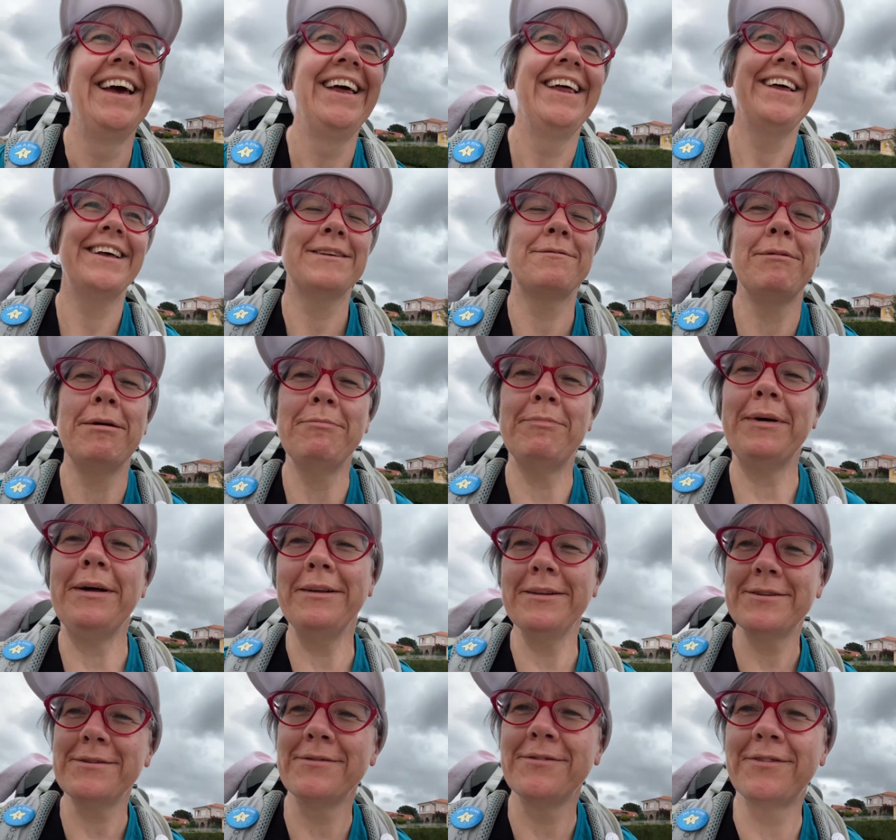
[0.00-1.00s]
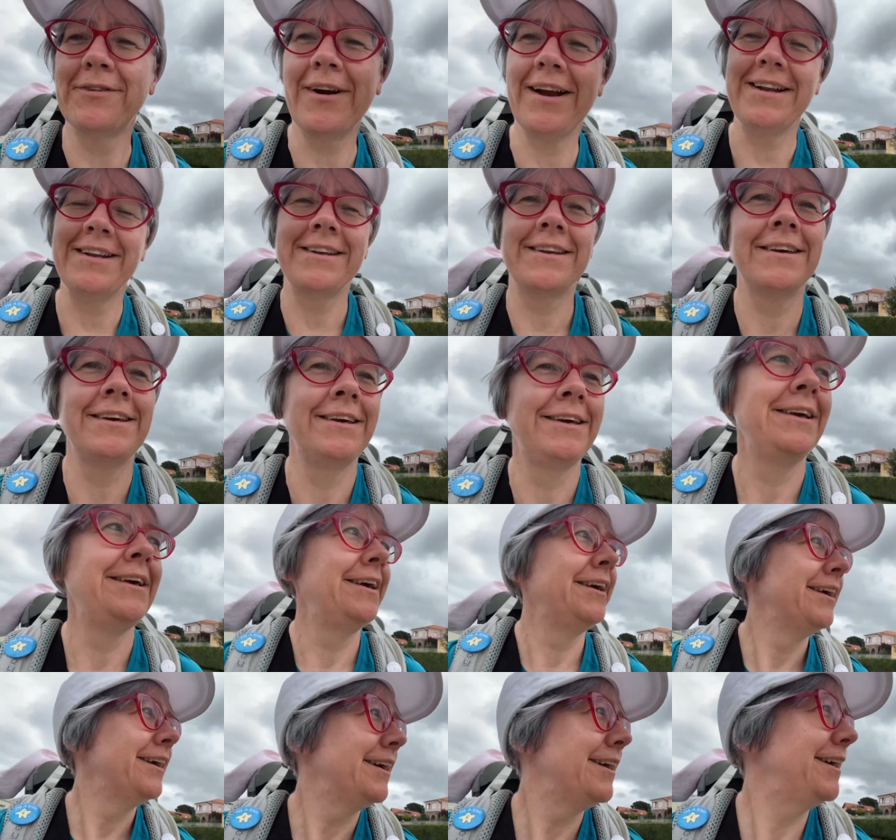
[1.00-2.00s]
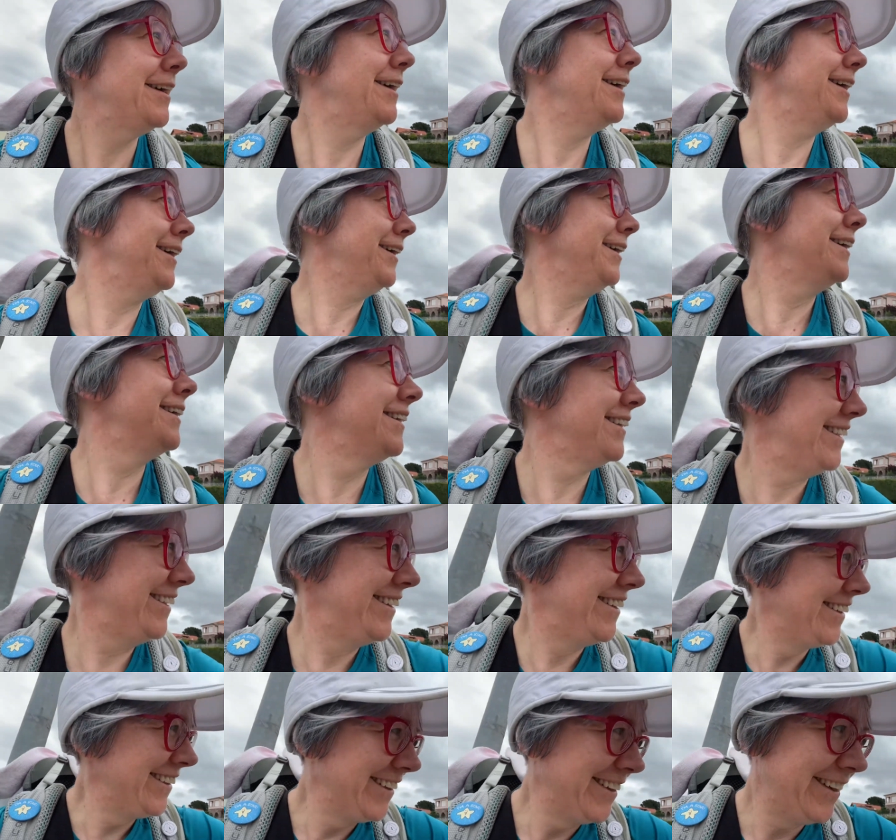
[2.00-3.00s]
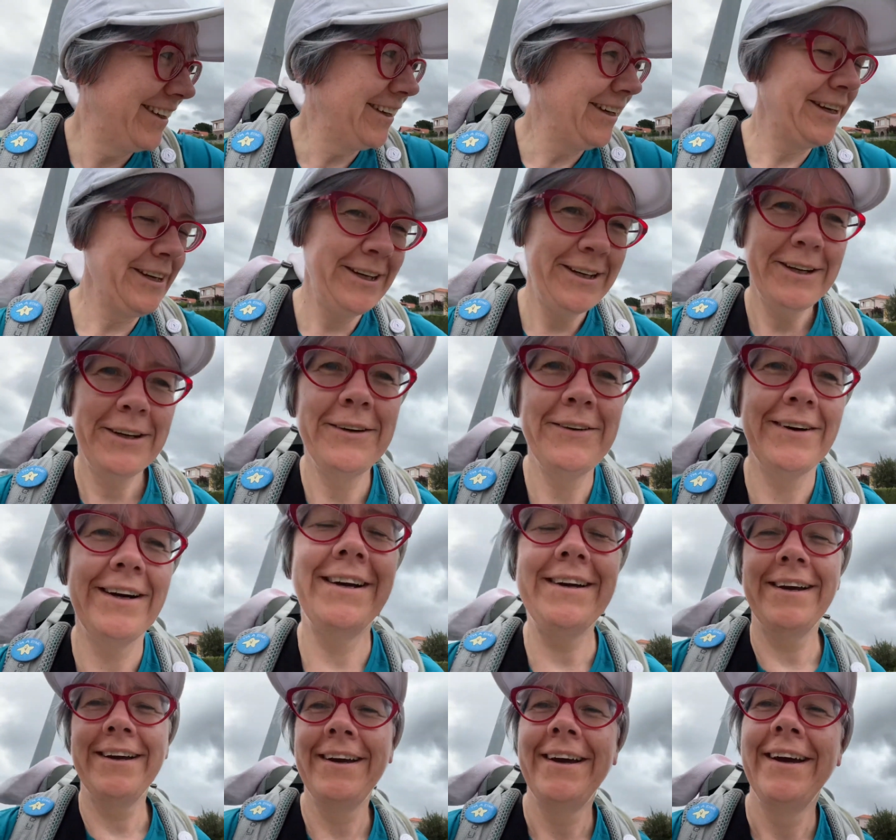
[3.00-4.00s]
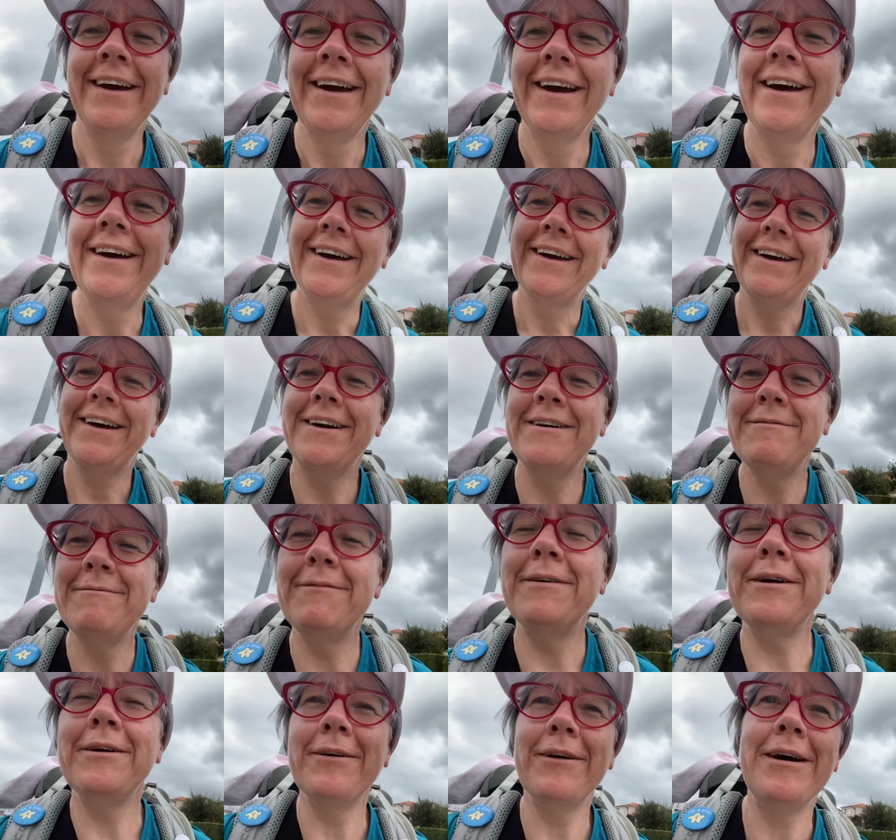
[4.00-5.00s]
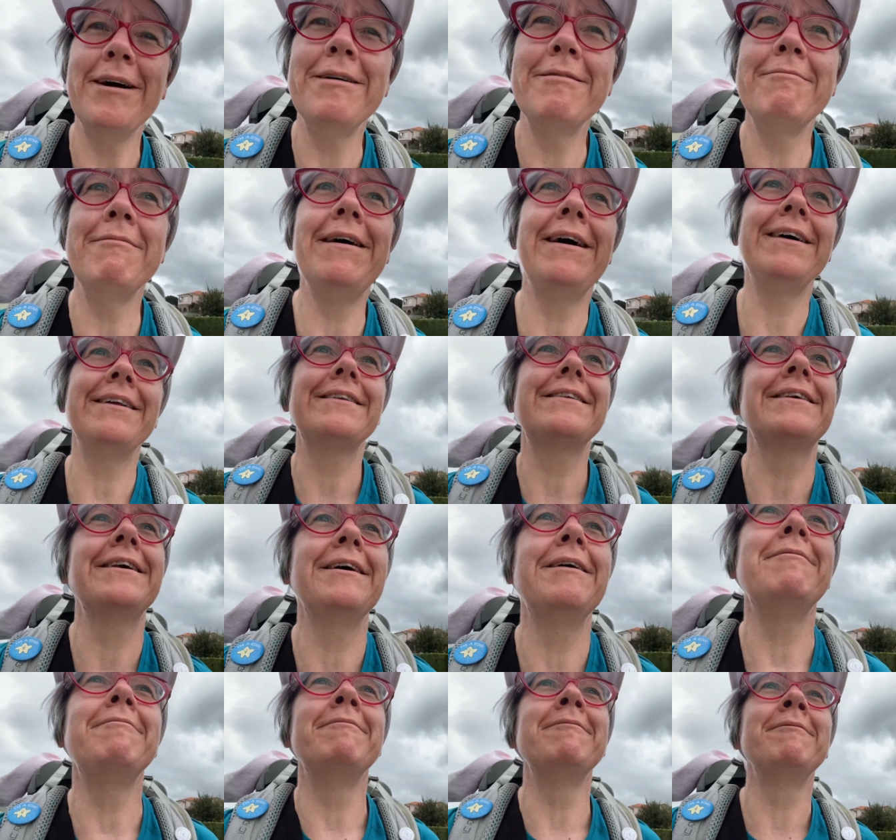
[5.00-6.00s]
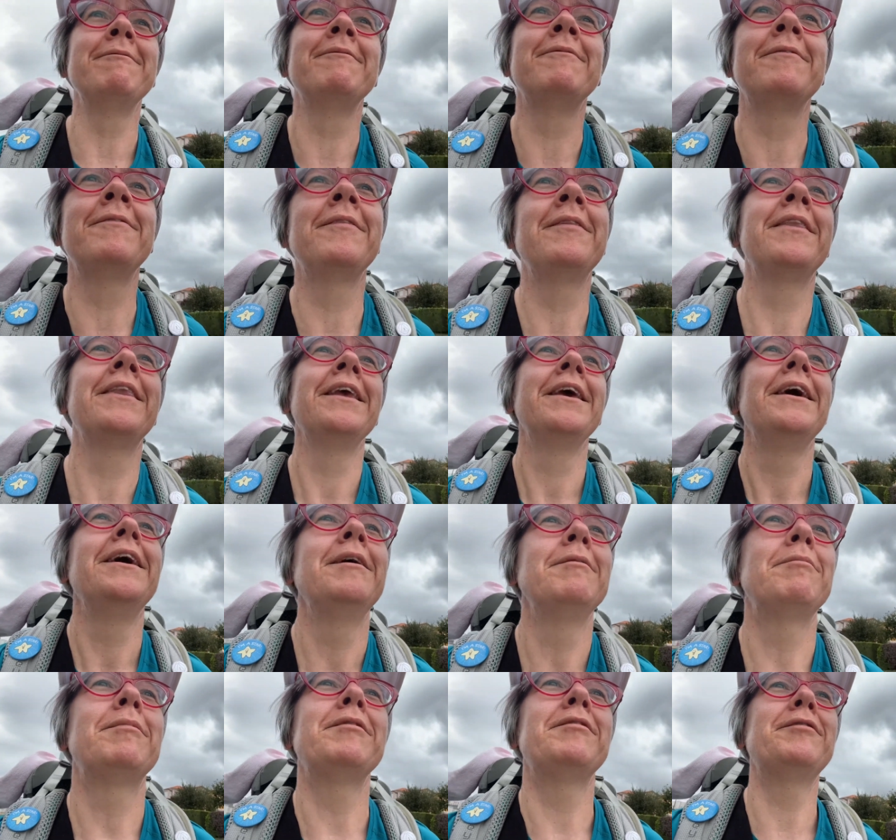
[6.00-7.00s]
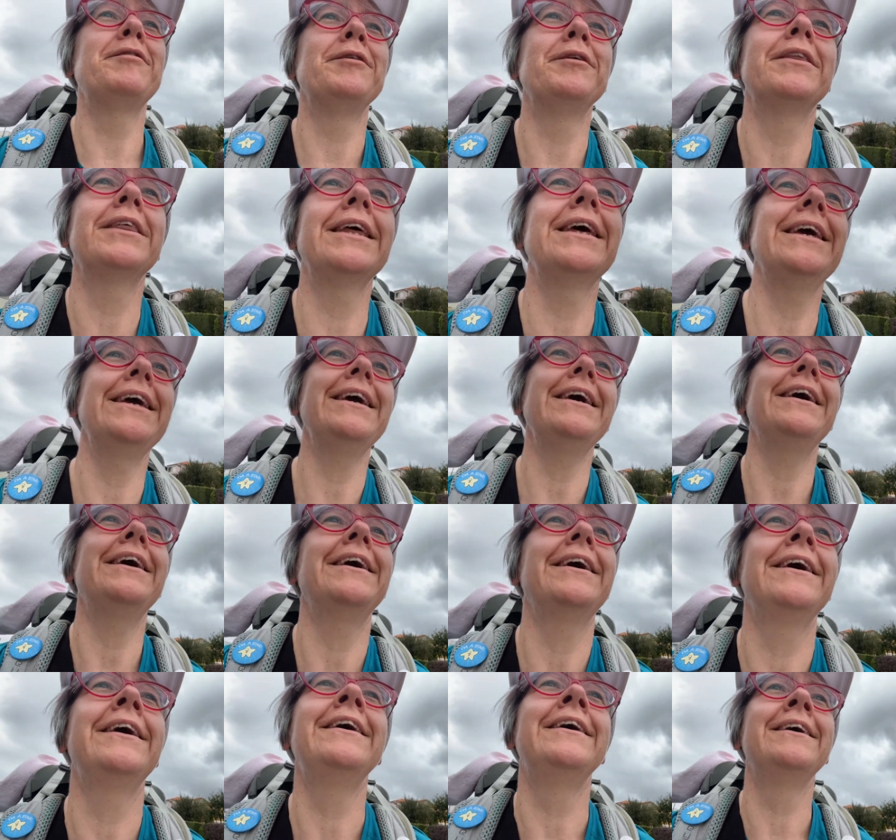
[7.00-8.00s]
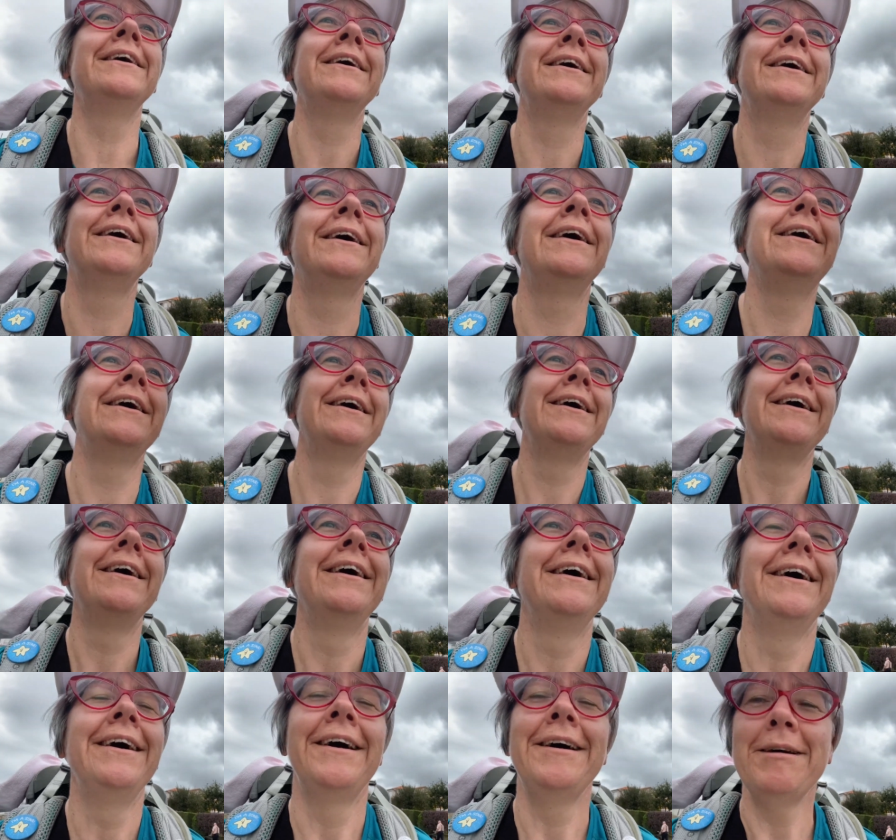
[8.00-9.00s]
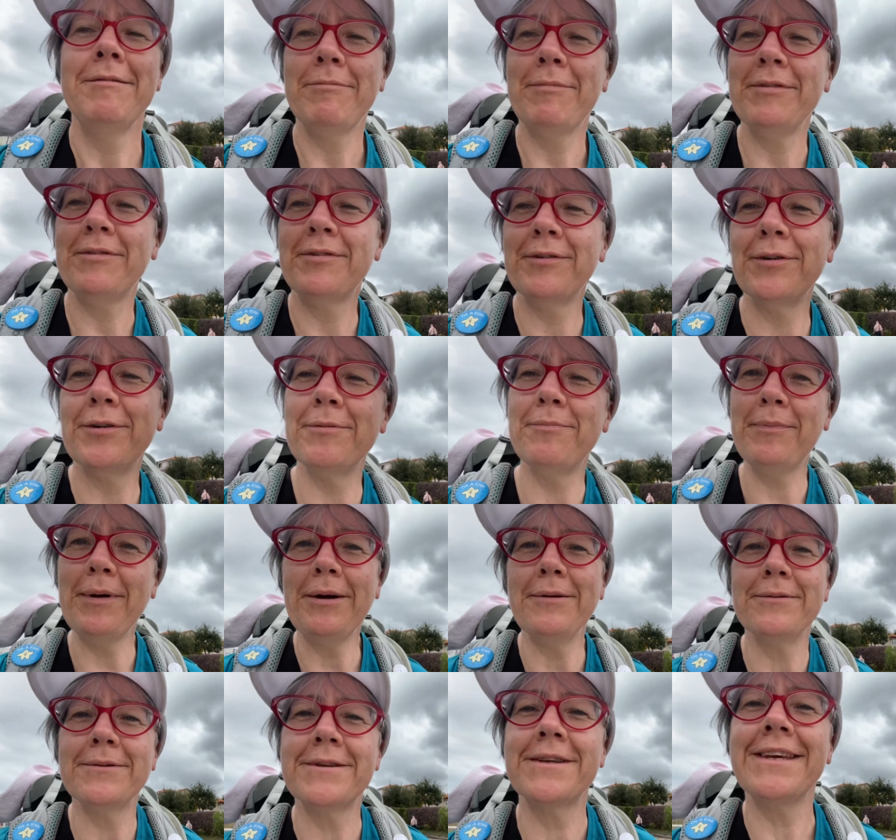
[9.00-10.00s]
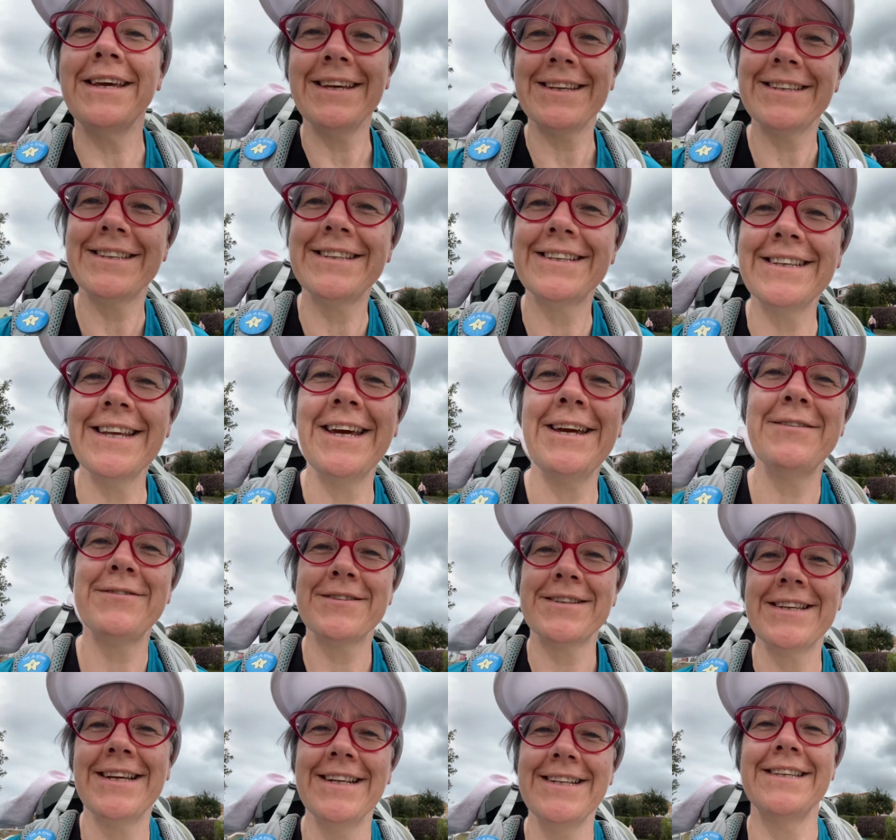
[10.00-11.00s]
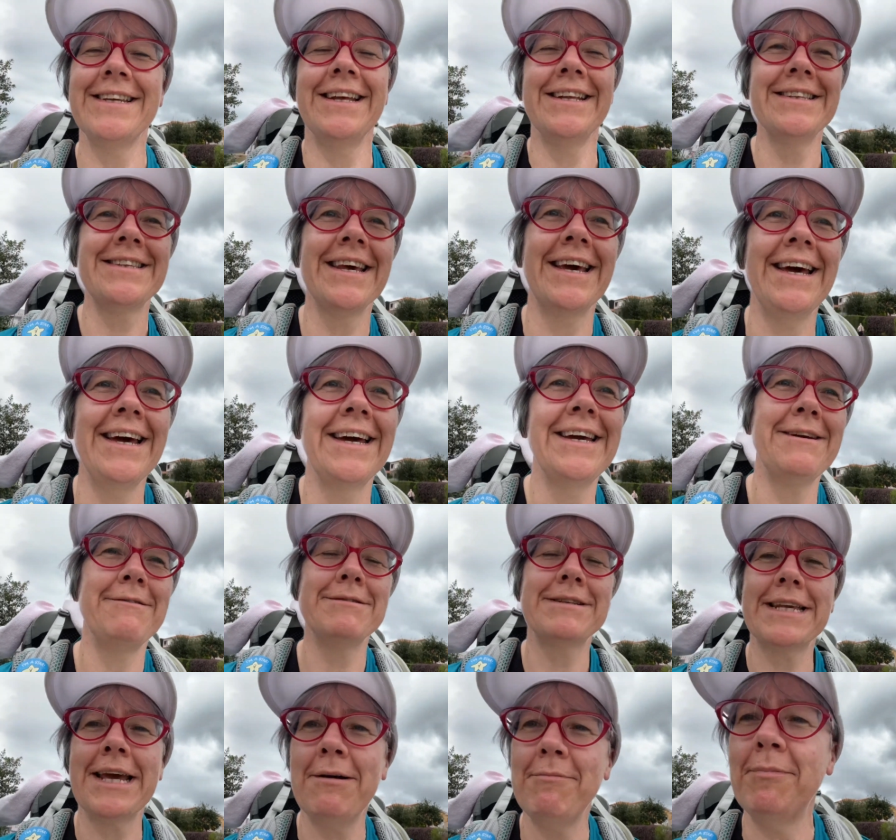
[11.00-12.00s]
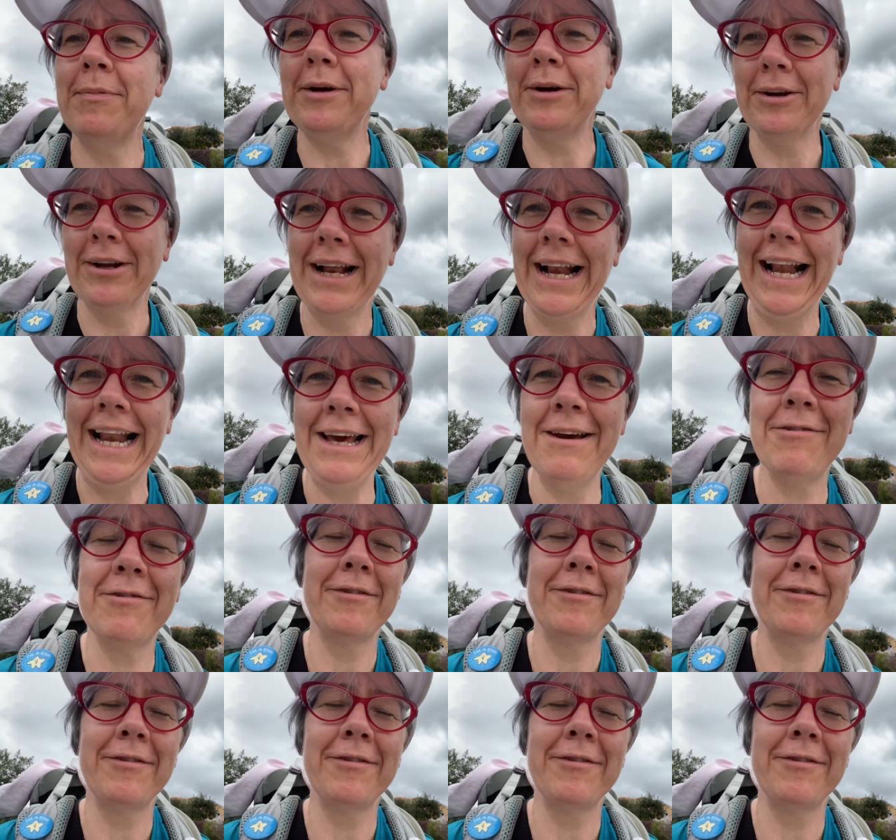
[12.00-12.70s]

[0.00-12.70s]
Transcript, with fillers: That's my Belgian friend uh, who I um, who I met um, before the uh, before the boats yesterday for Santander. He was camping on a cliff.